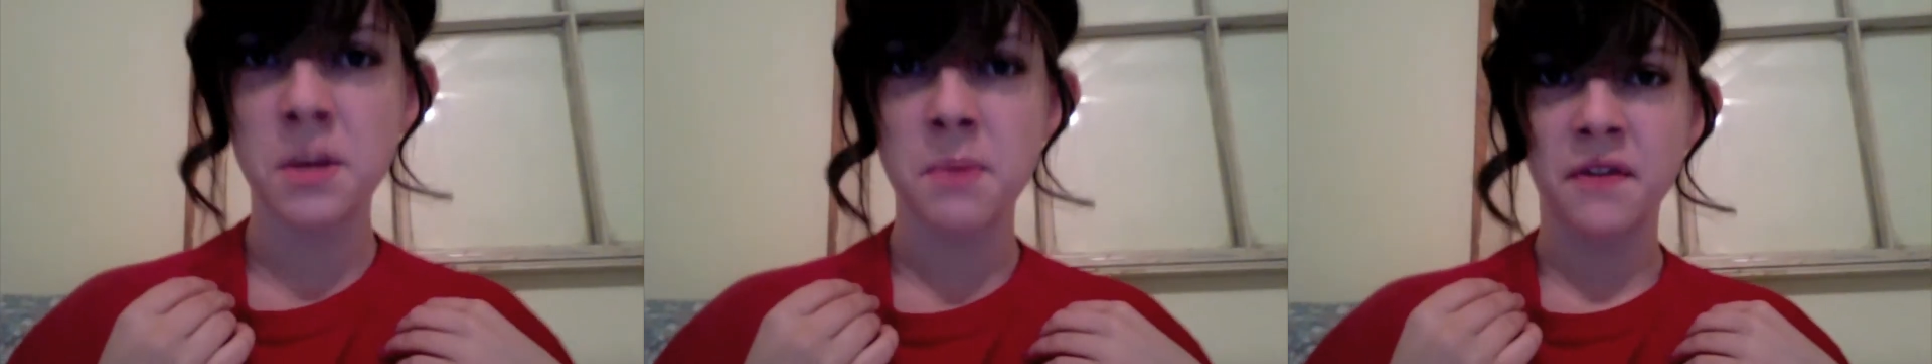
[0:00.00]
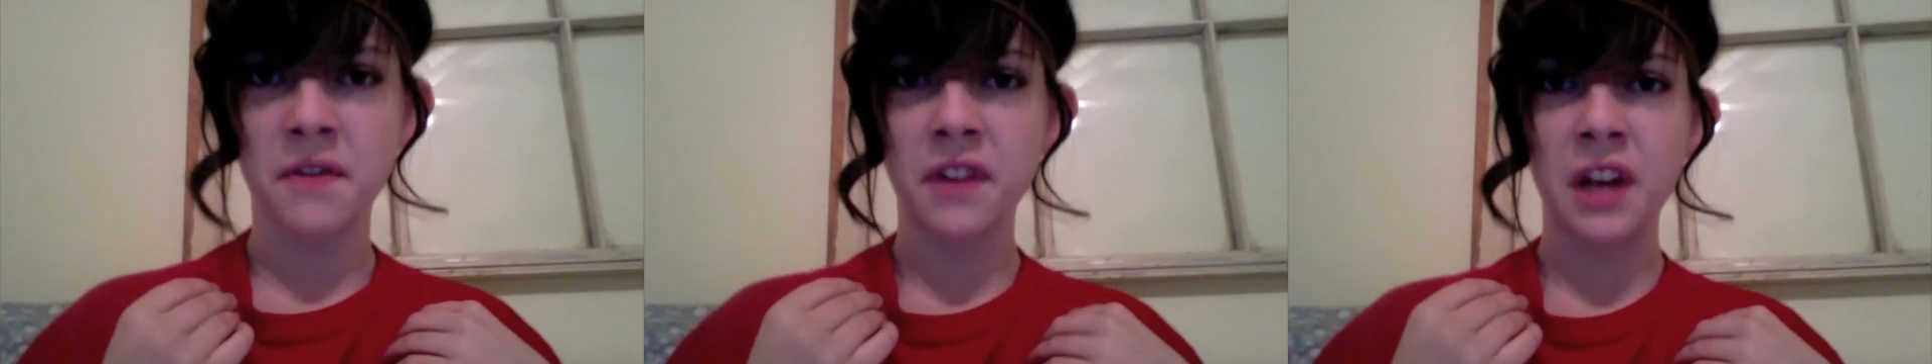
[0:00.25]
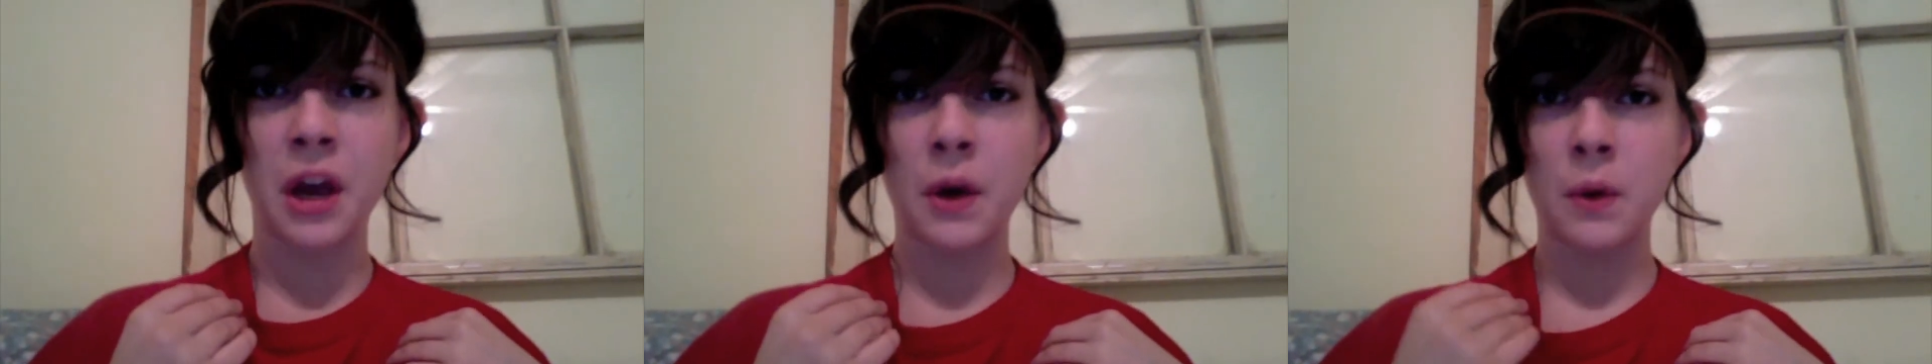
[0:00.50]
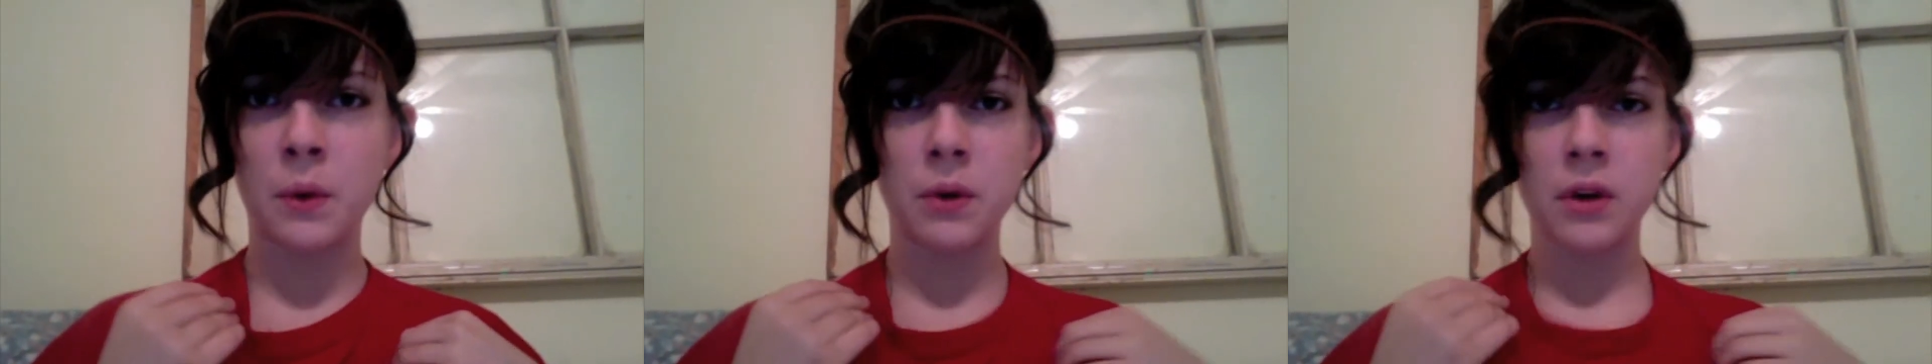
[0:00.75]
buffalo.
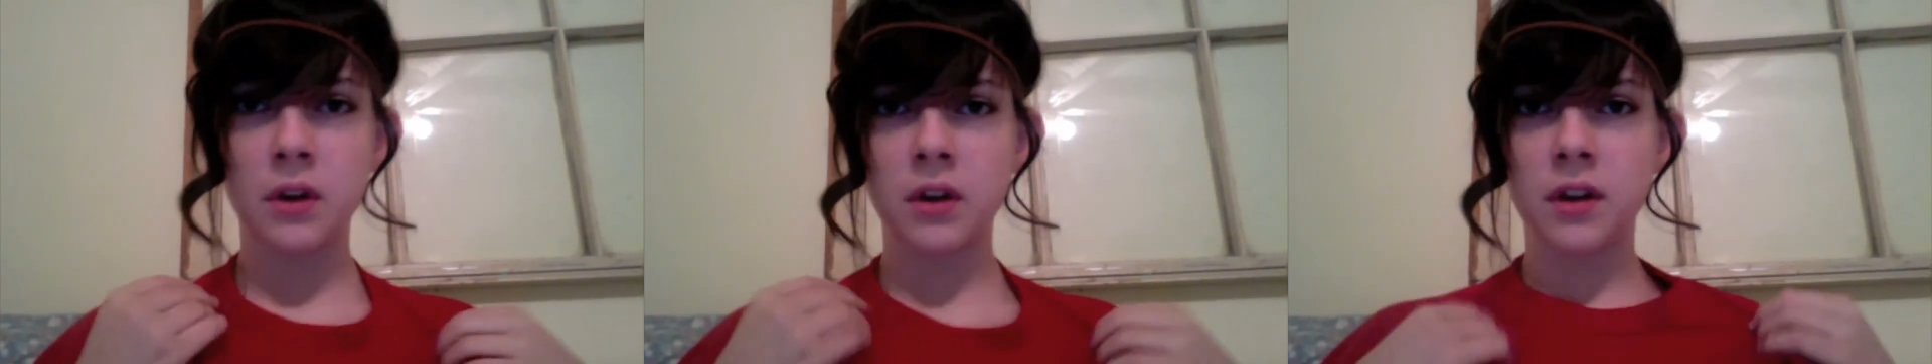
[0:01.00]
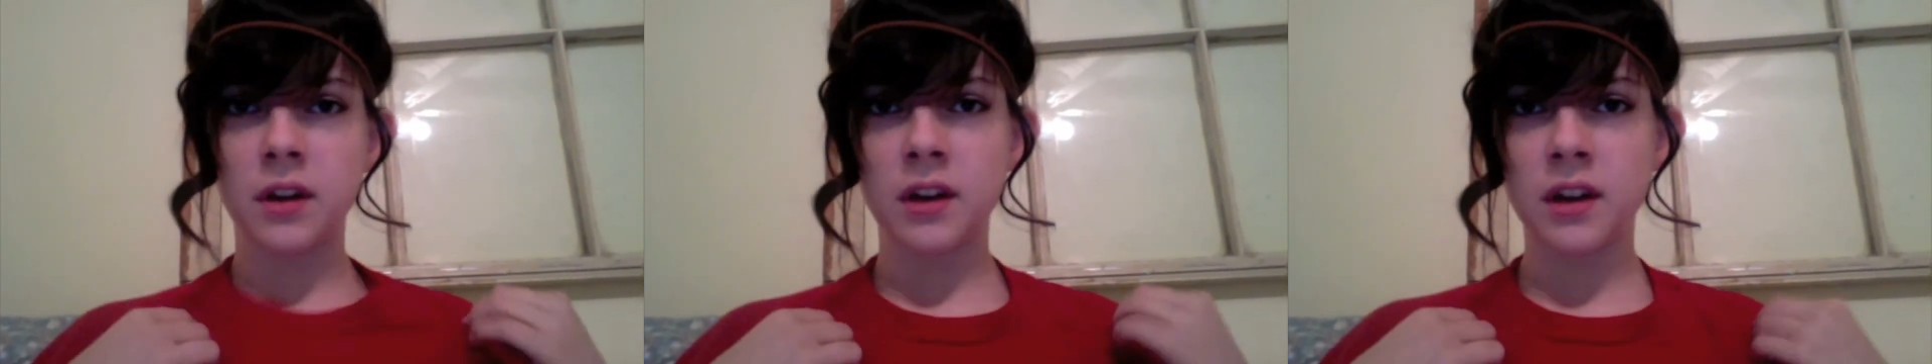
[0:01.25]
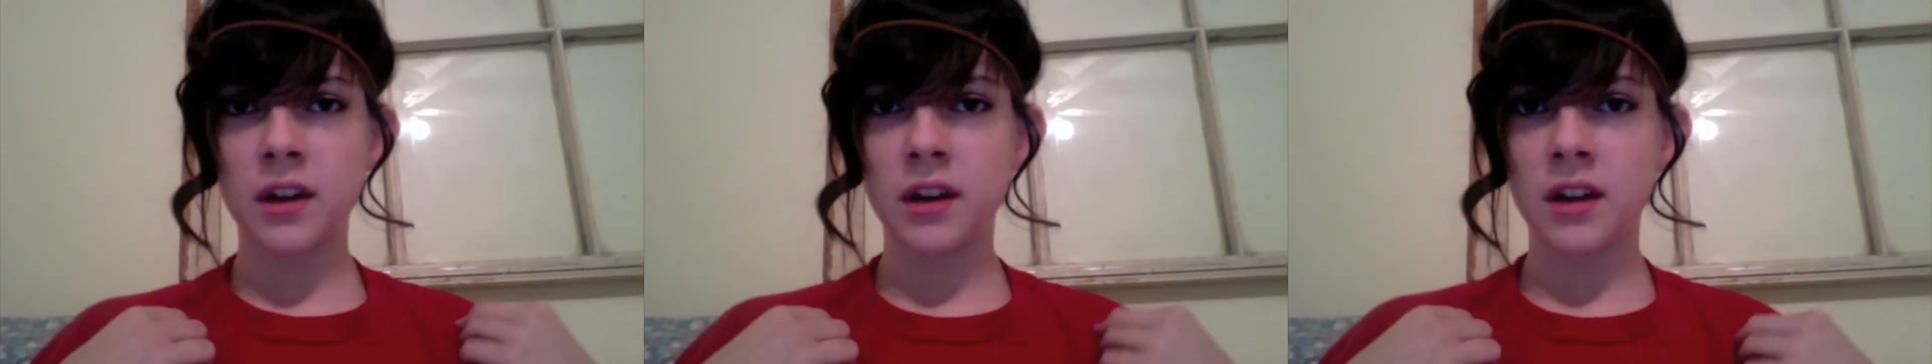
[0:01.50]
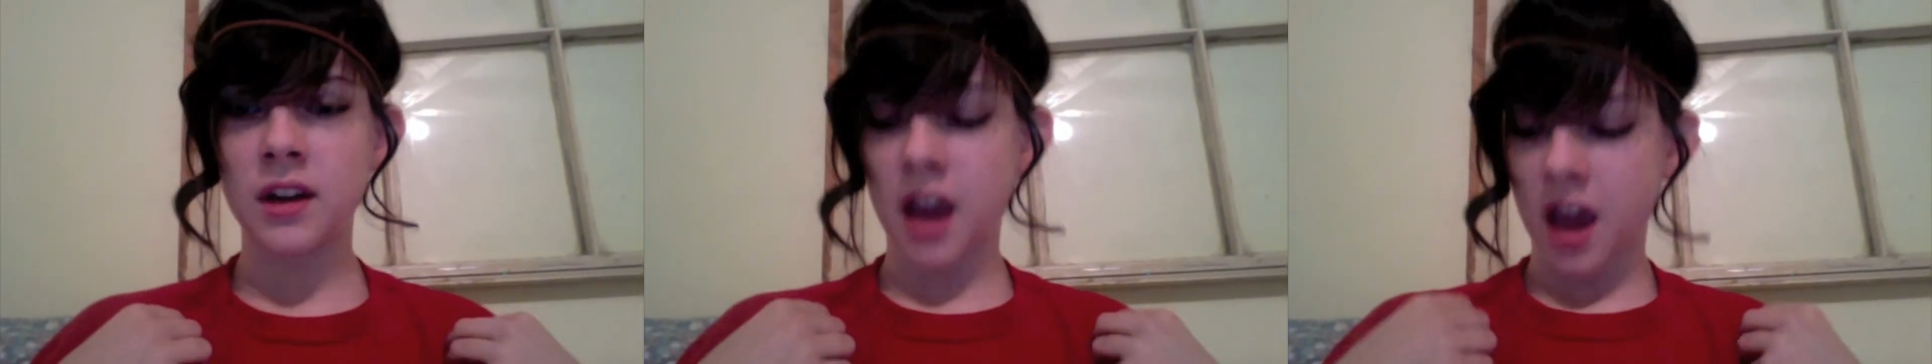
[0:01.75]

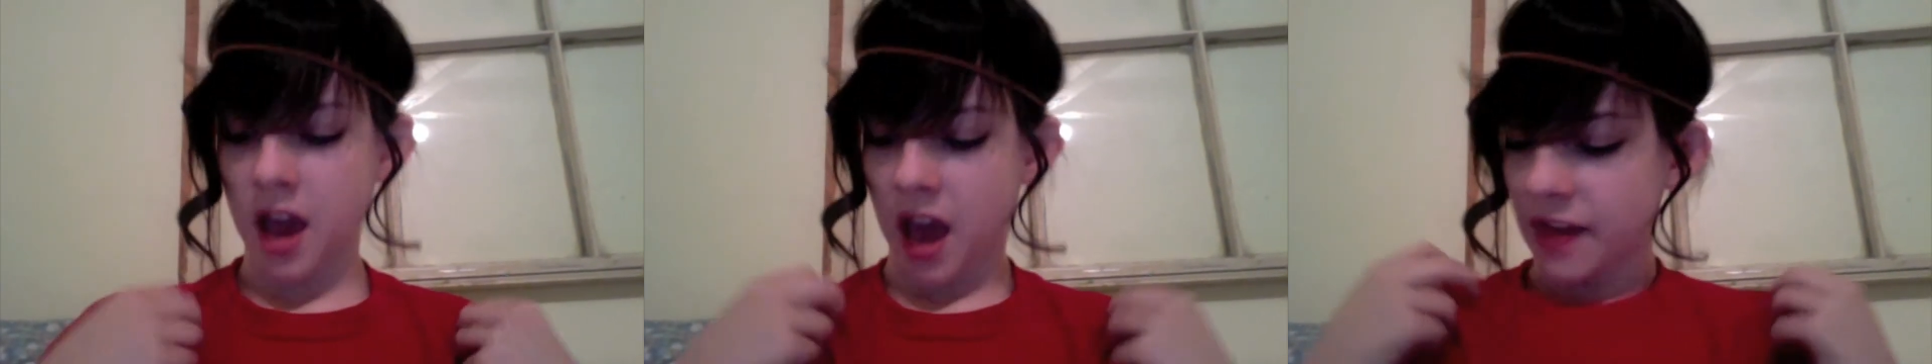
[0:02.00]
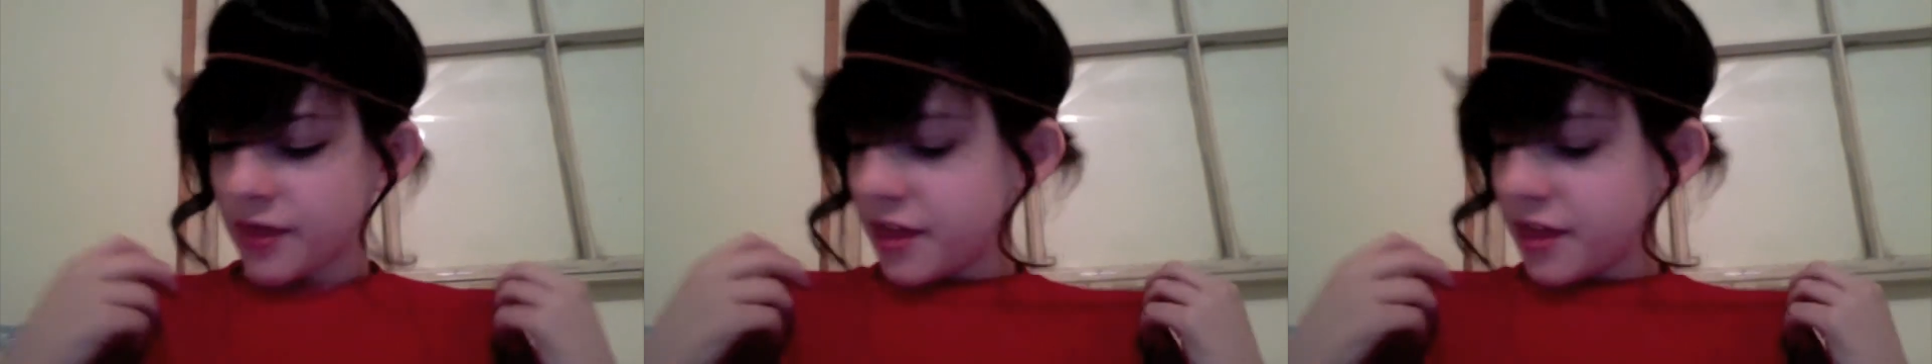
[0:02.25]
And